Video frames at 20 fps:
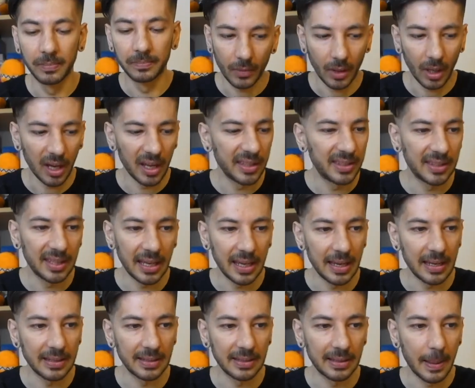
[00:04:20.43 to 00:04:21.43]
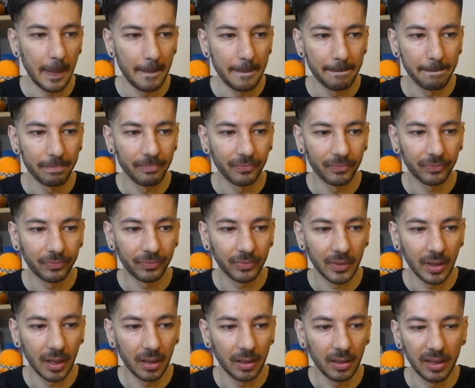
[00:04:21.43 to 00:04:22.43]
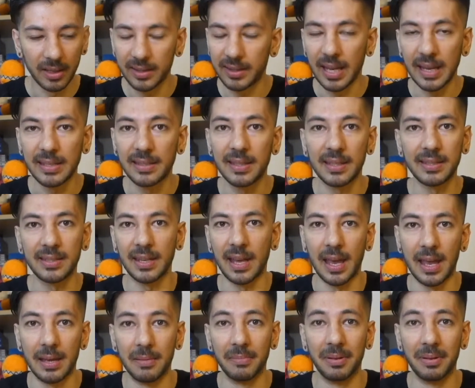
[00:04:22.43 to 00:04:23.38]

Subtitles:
It tastes the same.